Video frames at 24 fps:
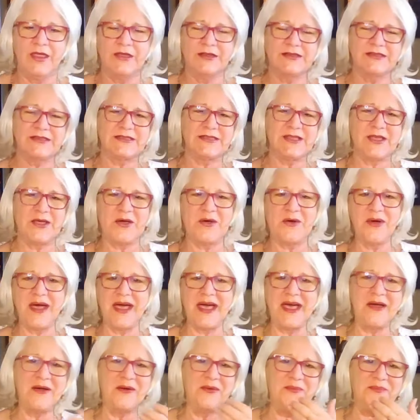So
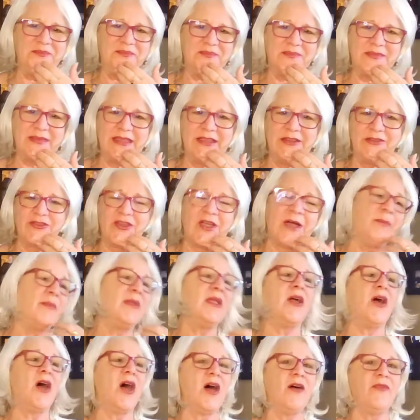uh, he dropped
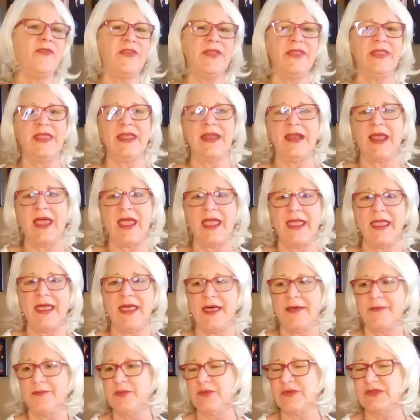me off, and then I
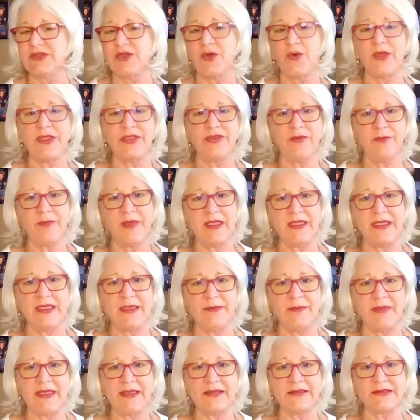uh, was going through my
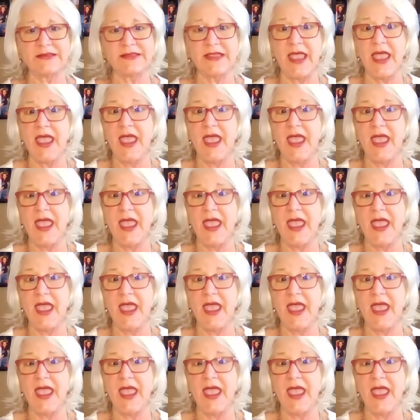emails,